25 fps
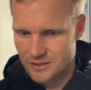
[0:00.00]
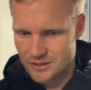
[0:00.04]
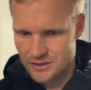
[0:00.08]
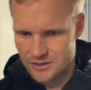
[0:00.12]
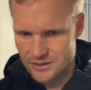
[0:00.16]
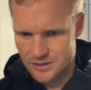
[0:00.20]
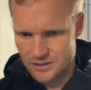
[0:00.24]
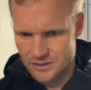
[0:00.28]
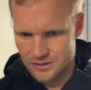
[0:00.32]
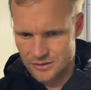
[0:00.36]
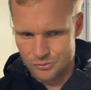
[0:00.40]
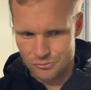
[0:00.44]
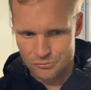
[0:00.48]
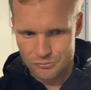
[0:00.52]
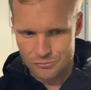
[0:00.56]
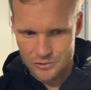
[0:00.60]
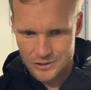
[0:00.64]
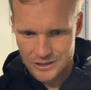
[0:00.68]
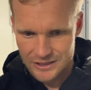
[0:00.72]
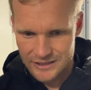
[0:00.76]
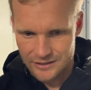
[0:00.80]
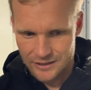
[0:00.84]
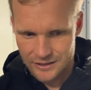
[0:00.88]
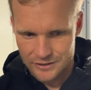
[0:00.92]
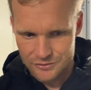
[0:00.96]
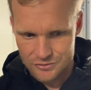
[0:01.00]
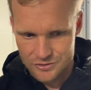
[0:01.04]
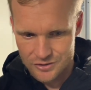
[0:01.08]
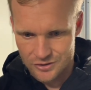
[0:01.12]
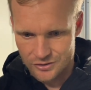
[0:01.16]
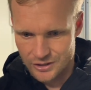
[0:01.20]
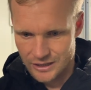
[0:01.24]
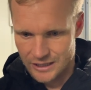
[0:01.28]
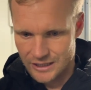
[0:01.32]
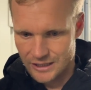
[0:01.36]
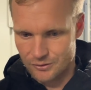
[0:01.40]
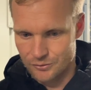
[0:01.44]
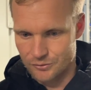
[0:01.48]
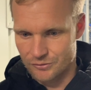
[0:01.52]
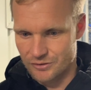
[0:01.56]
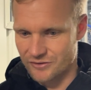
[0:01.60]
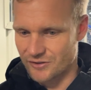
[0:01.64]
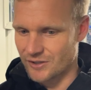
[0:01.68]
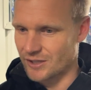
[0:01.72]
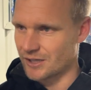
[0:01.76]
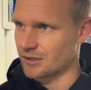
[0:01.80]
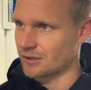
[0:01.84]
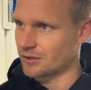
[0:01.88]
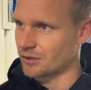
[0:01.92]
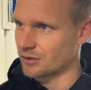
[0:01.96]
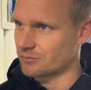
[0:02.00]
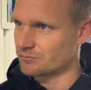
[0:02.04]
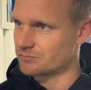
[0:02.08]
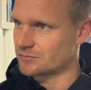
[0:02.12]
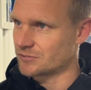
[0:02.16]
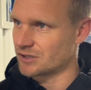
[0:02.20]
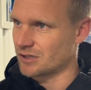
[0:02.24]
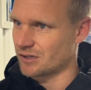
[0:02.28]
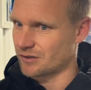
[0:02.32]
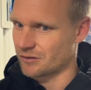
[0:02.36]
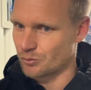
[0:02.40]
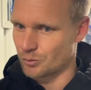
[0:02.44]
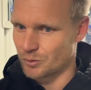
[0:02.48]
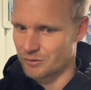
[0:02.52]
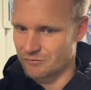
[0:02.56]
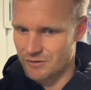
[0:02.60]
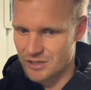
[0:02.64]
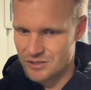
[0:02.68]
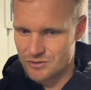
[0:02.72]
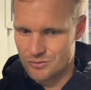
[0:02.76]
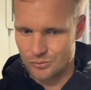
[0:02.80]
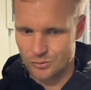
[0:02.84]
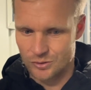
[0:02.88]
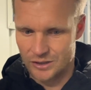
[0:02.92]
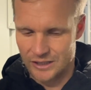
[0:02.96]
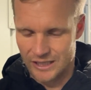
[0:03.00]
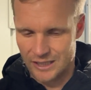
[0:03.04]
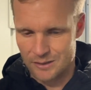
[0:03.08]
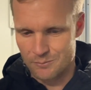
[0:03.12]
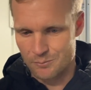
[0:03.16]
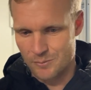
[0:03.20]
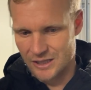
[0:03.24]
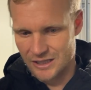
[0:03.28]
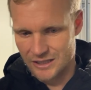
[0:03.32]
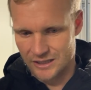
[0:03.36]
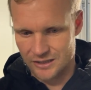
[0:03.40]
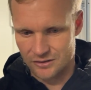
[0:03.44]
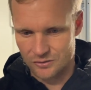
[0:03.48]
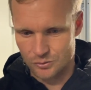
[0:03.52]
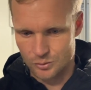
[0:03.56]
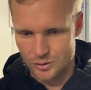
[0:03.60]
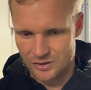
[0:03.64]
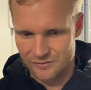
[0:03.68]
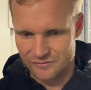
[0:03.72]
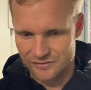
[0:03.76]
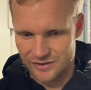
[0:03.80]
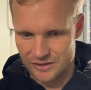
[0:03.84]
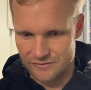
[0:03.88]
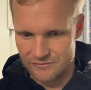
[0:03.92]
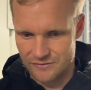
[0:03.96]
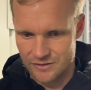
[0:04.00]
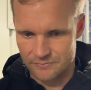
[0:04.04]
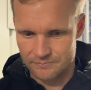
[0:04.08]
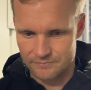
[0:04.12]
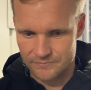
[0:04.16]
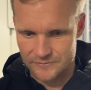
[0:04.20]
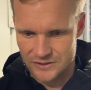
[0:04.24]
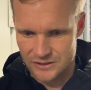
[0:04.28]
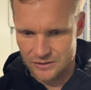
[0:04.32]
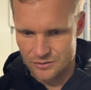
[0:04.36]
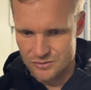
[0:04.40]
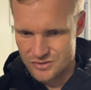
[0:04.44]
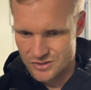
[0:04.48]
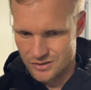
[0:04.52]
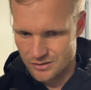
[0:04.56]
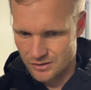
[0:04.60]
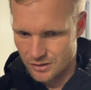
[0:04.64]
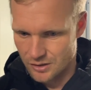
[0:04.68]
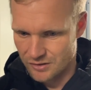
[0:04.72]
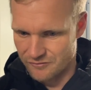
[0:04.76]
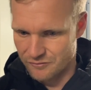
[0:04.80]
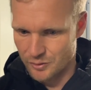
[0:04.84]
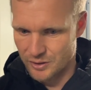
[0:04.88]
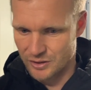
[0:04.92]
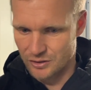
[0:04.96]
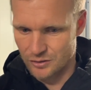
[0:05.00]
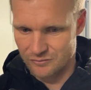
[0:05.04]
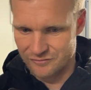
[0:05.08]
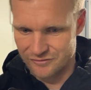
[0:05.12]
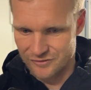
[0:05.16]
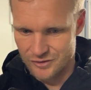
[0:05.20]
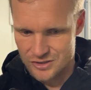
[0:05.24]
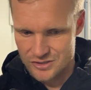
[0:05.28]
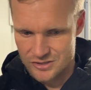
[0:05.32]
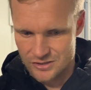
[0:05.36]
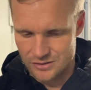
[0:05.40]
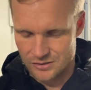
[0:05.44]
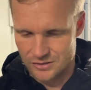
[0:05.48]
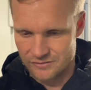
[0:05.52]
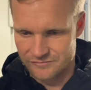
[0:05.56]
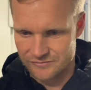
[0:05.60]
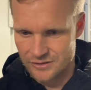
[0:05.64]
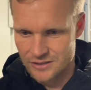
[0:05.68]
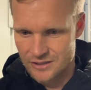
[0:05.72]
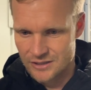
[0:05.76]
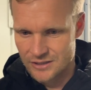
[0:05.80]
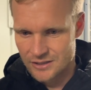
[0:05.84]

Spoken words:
Looked really dangerous on the counter attack, and, you know, I thought we wrestled the game back into our favour, you know, as the half went on first half.